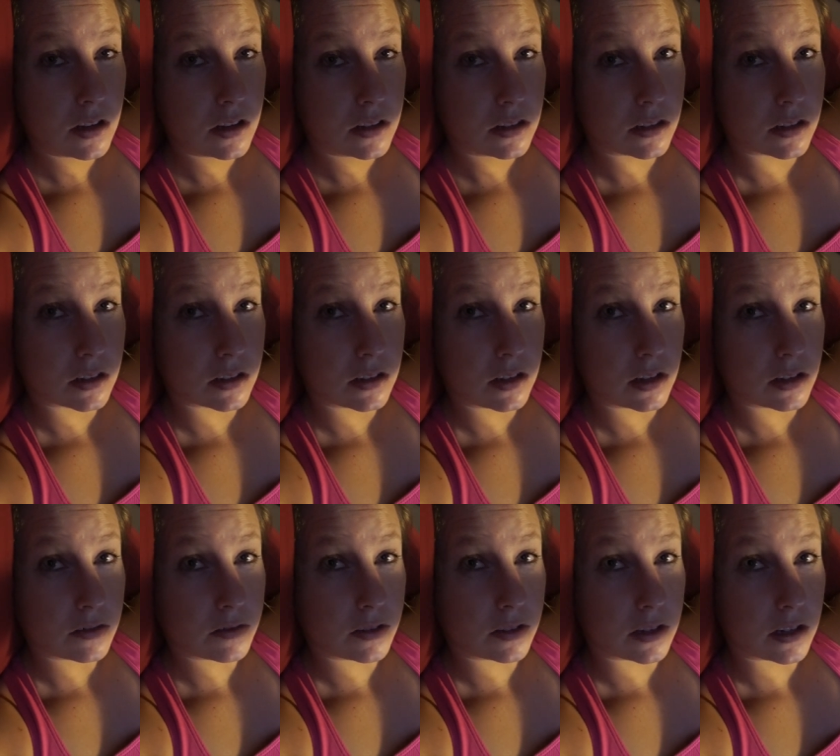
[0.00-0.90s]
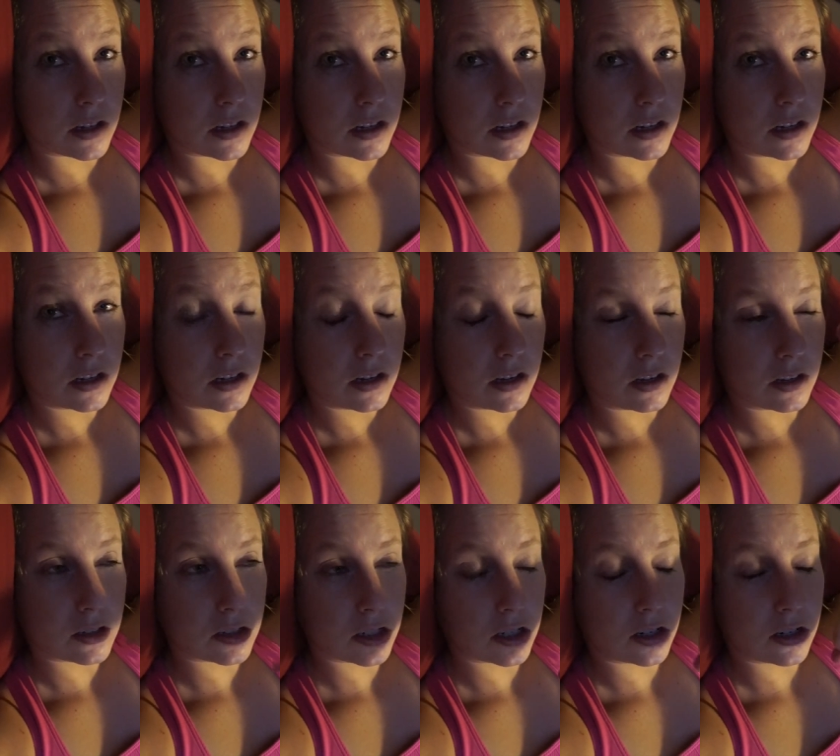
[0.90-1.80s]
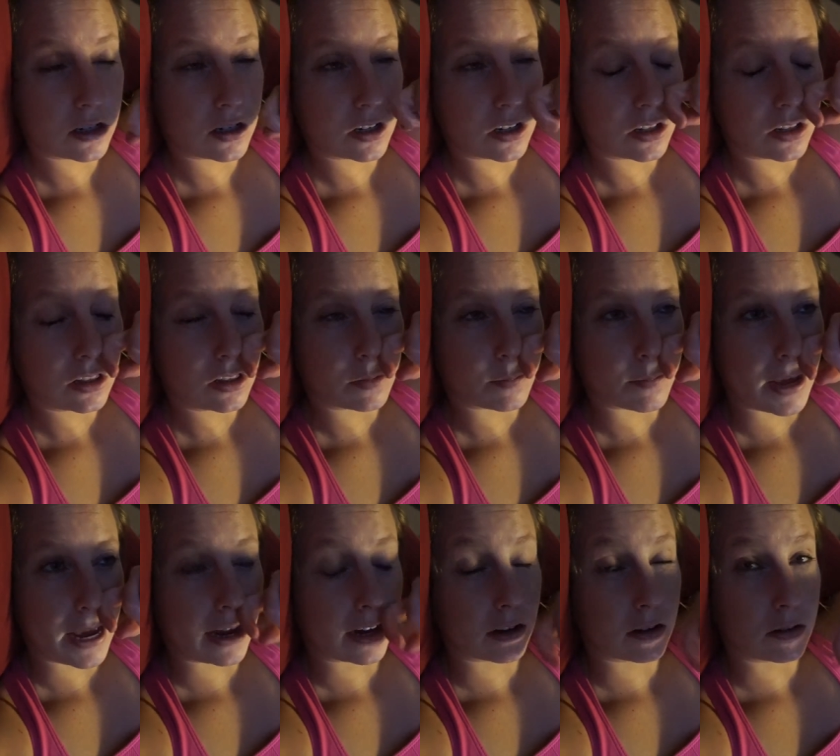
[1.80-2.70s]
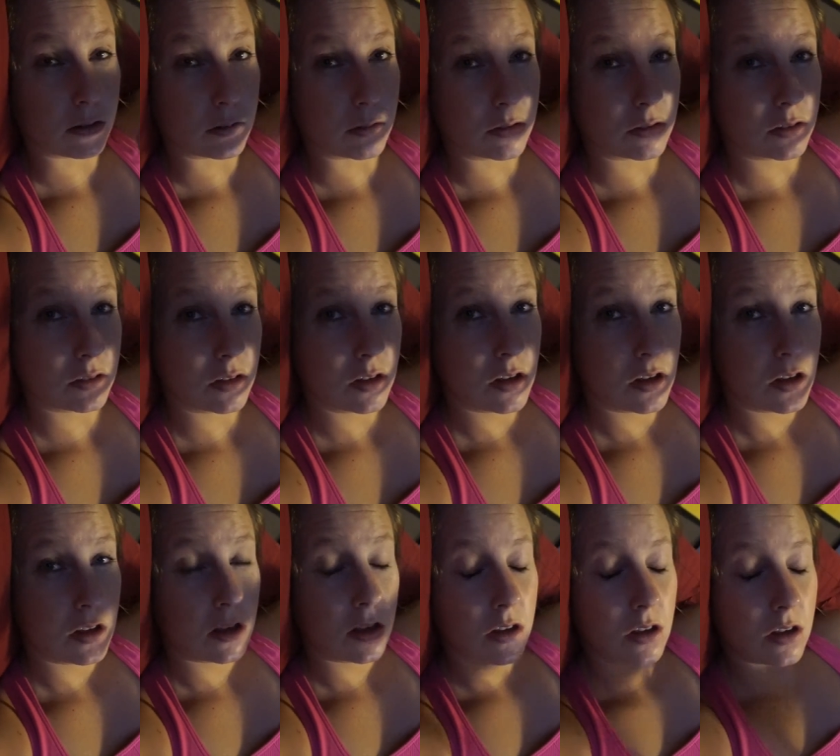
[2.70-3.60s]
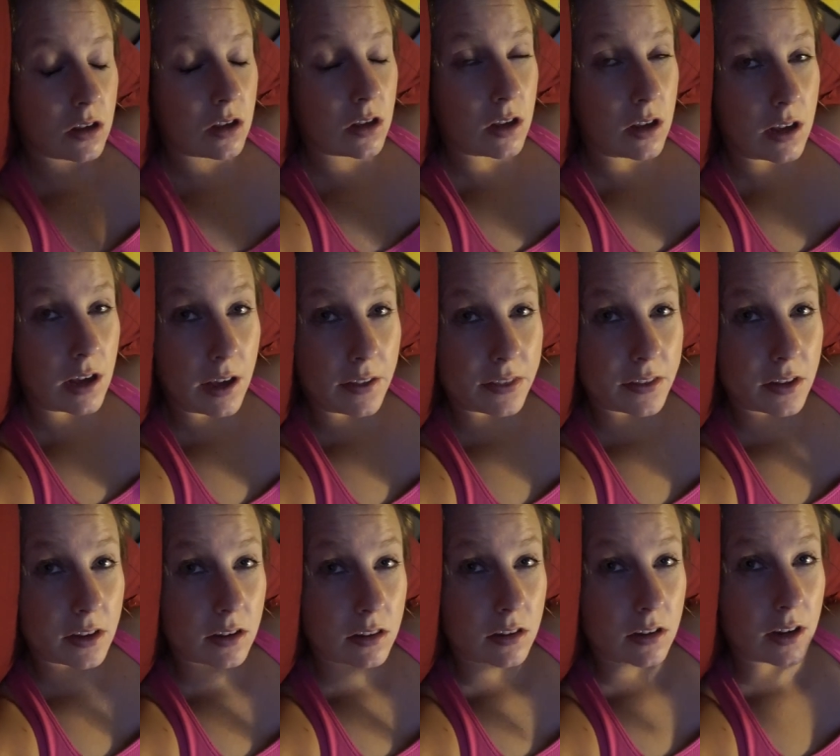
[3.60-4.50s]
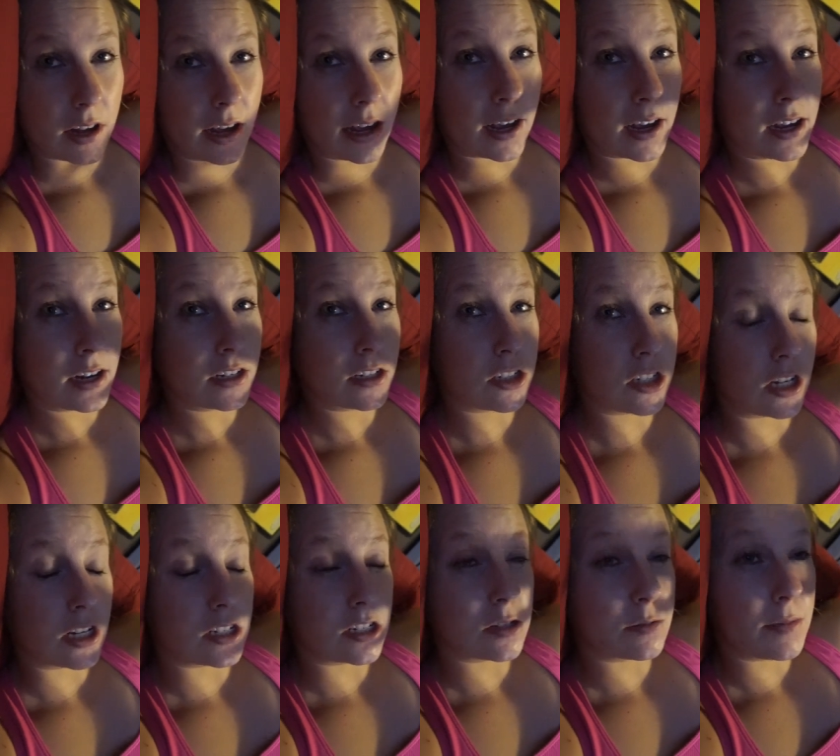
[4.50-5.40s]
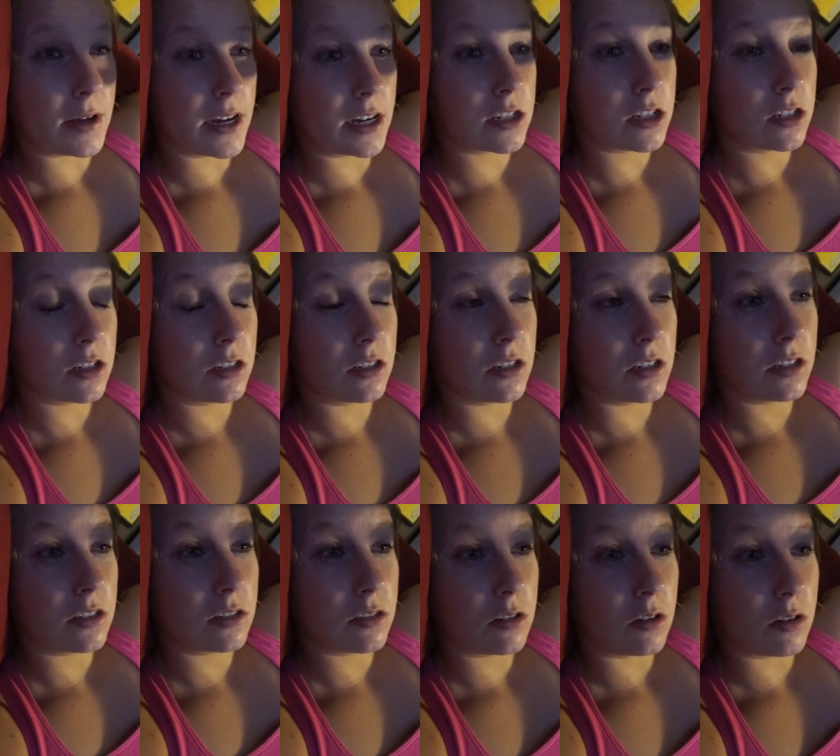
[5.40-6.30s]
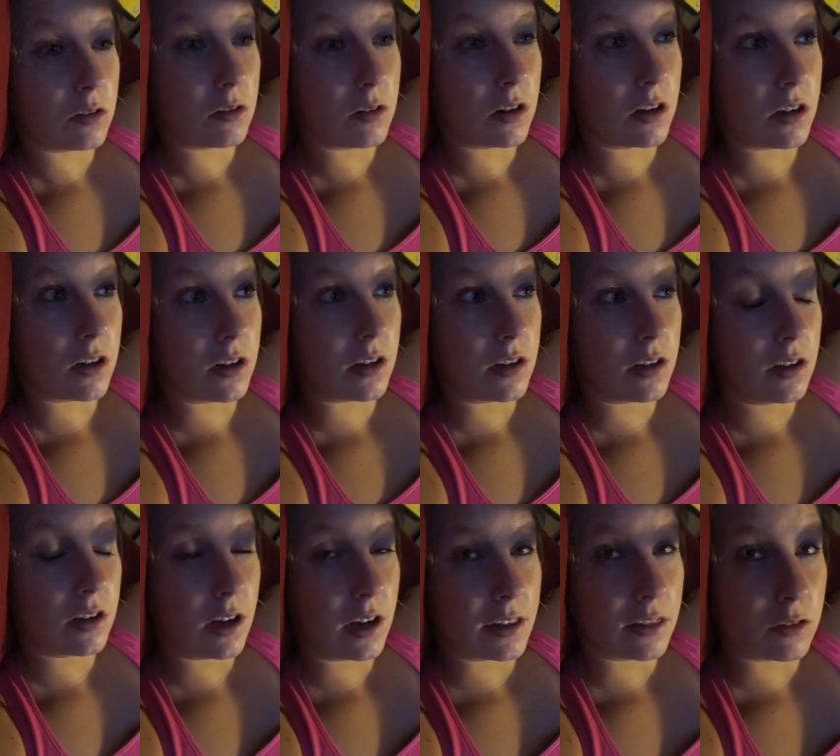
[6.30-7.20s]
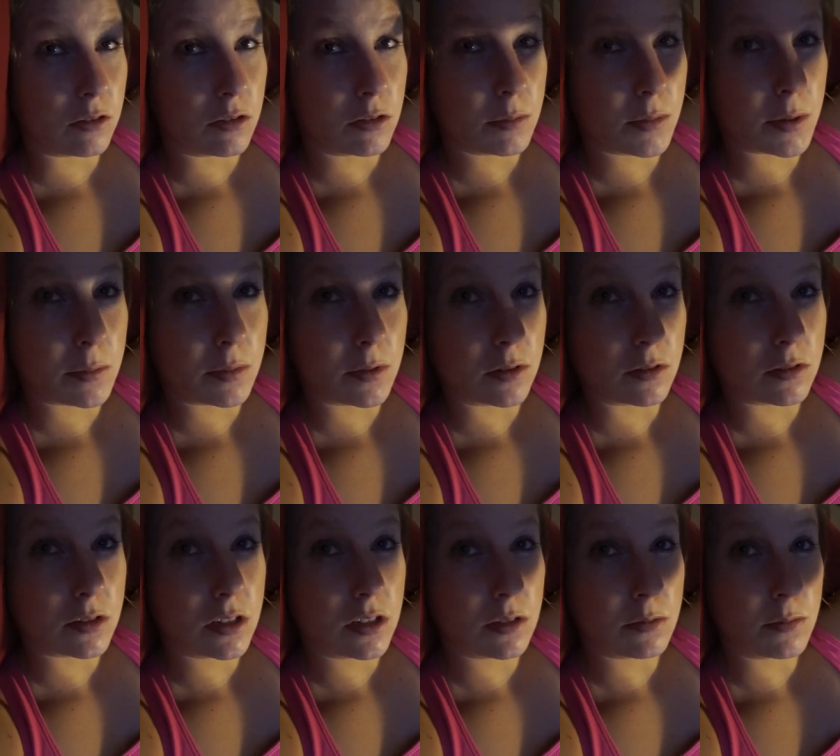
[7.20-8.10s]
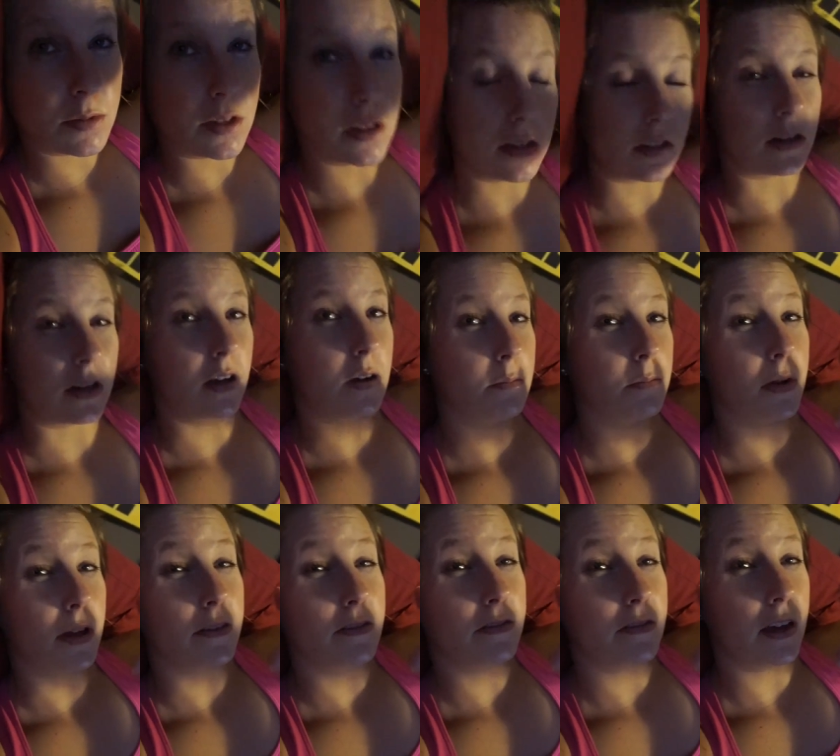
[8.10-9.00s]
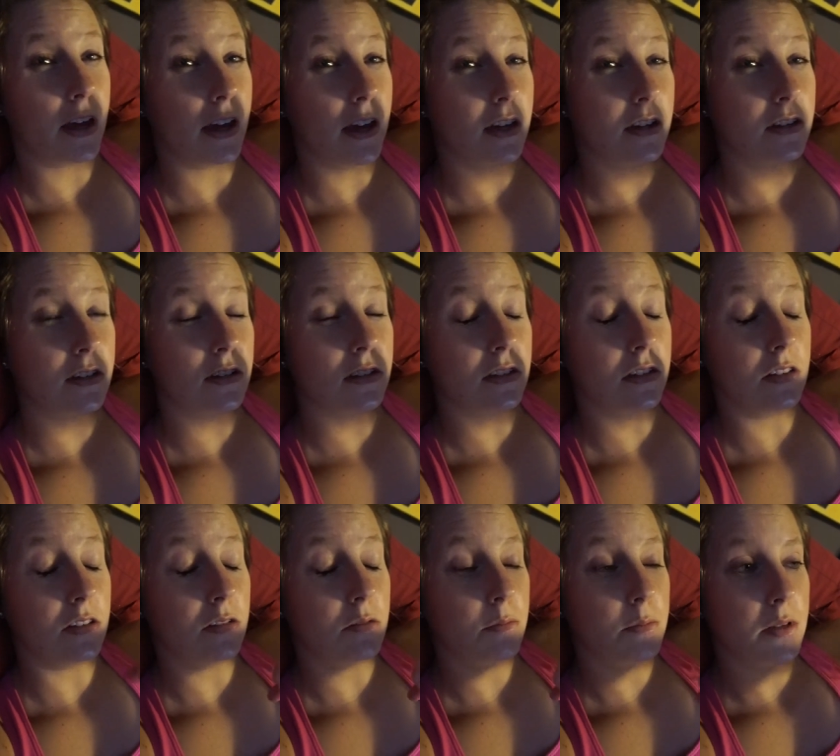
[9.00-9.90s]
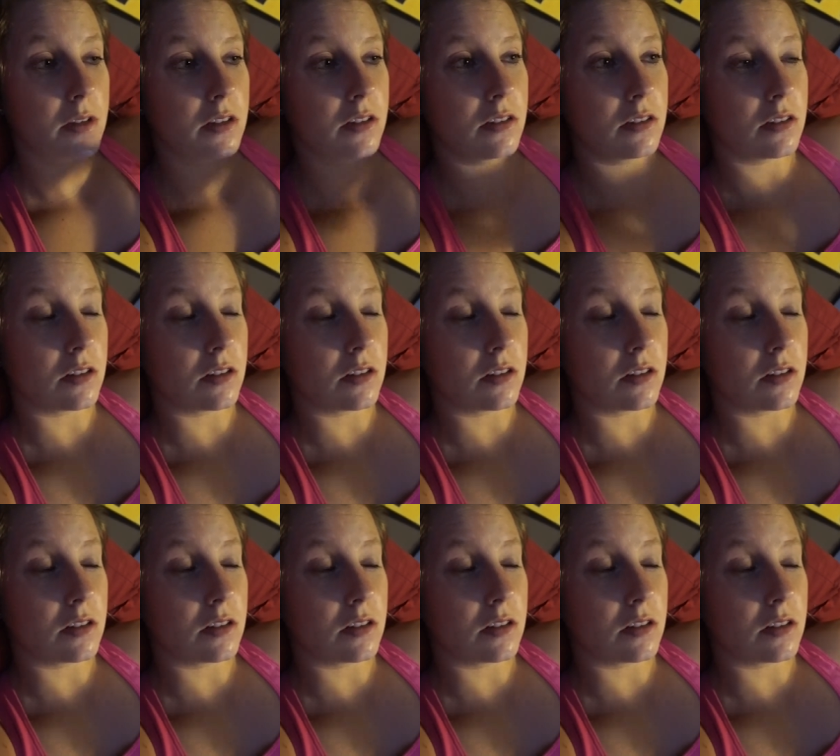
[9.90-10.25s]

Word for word: Successful day. I'll share the macros at the end of the day. I kind of changed them actually, so uh, I lowered my protein a bit and up my fat just a little bit.